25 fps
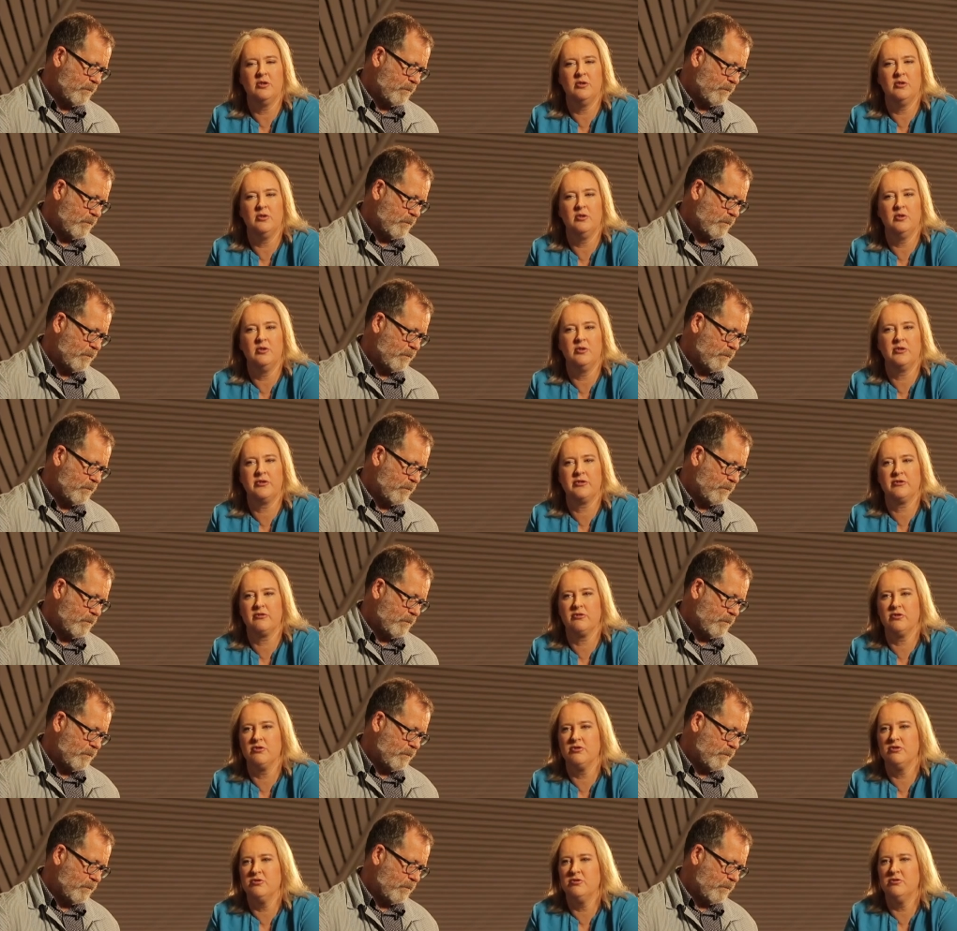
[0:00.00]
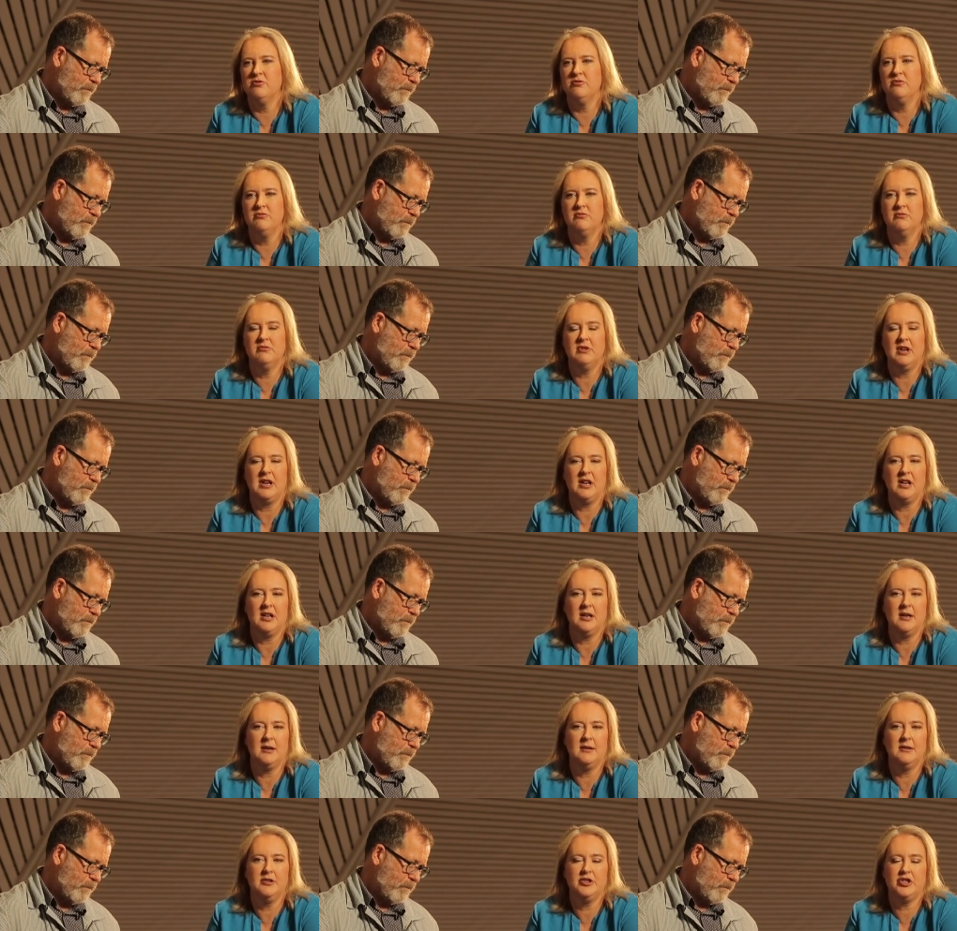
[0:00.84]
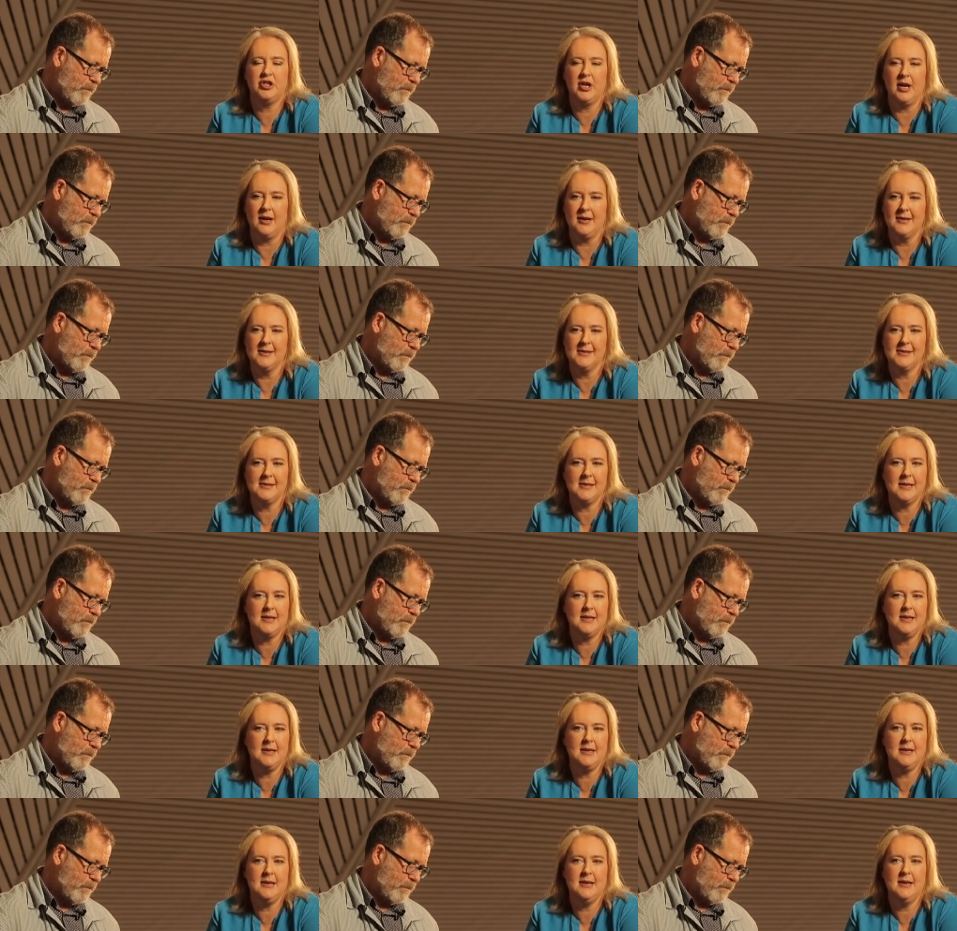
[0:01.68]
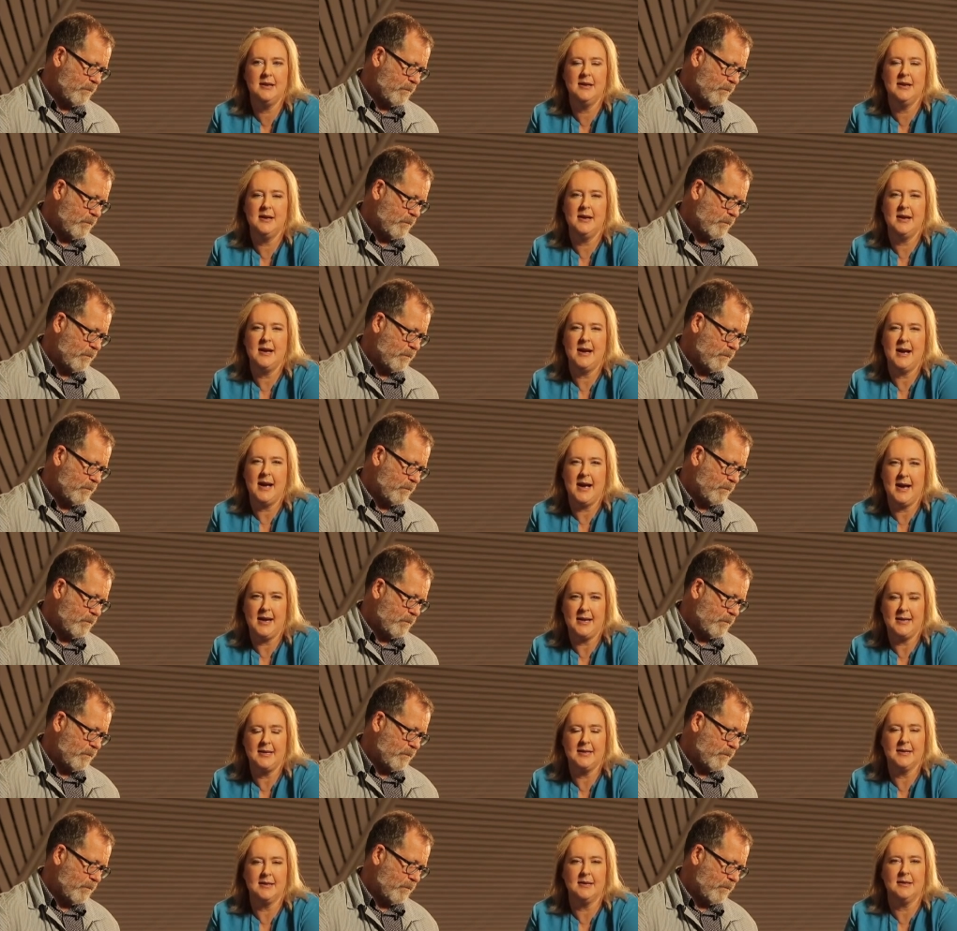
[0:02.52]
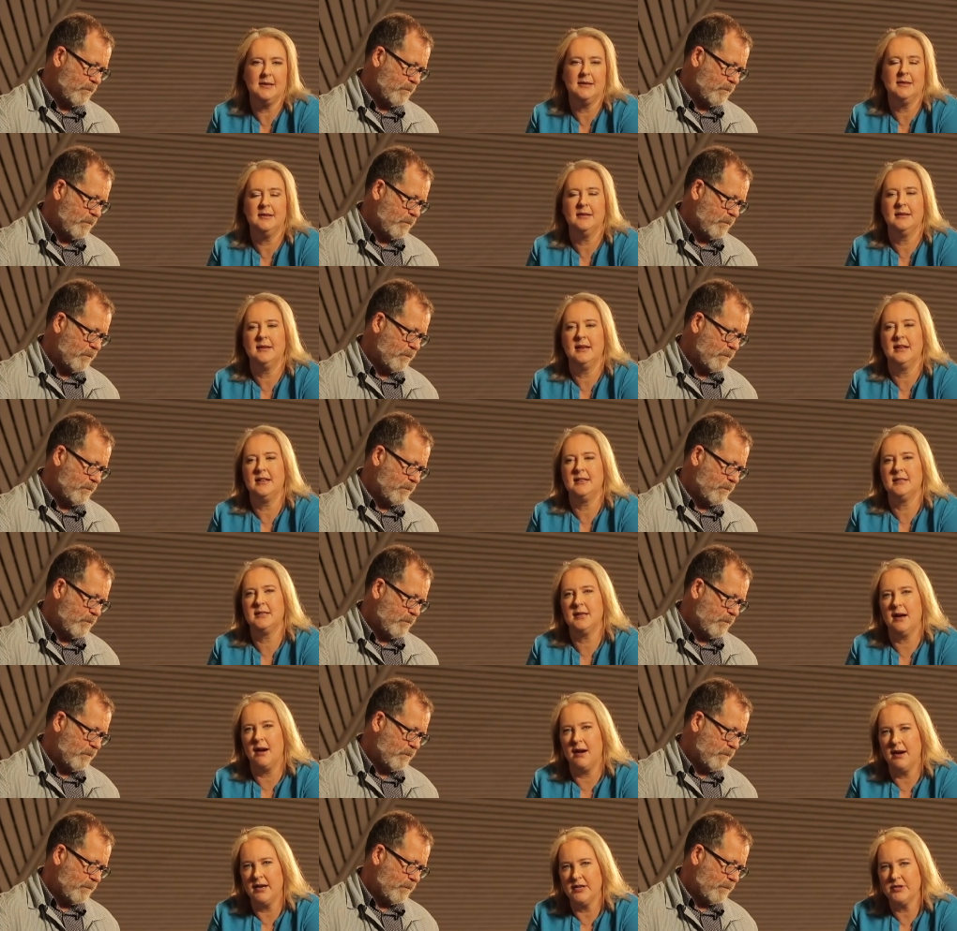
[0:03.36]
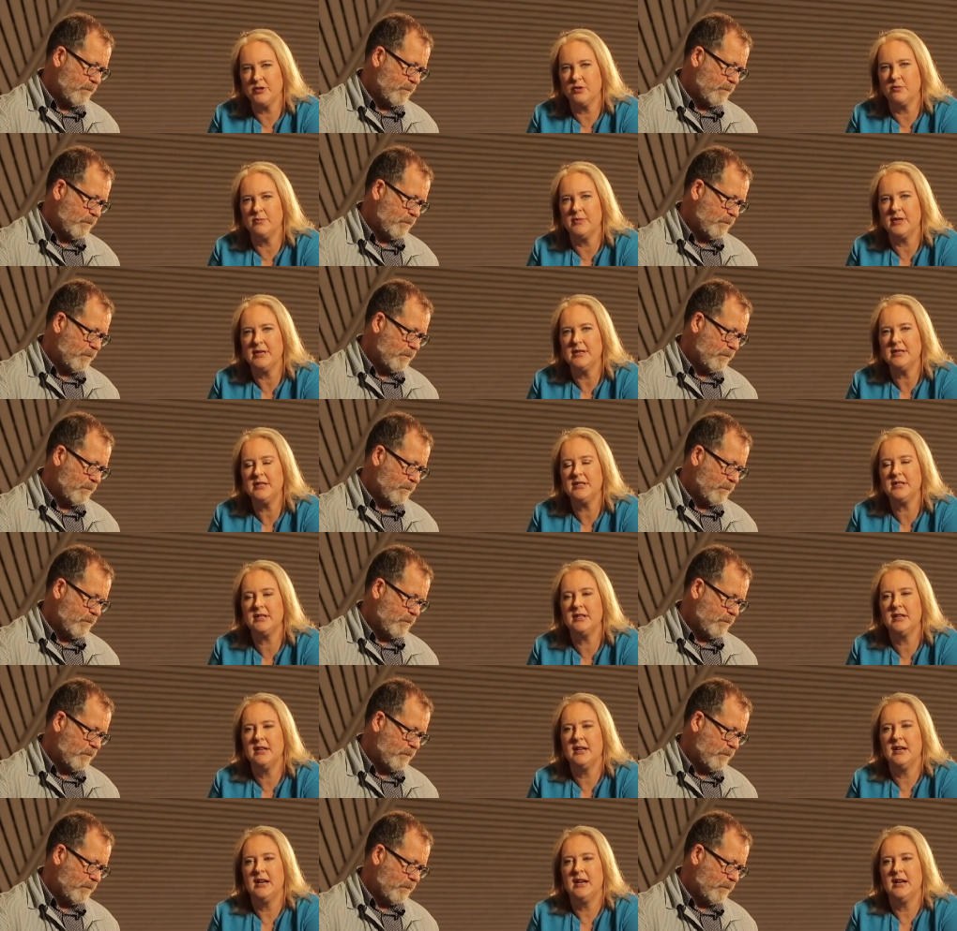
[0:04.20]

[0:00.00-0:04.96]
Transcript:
Speaker 1: who, through uh, jealousy, anger, entitlement,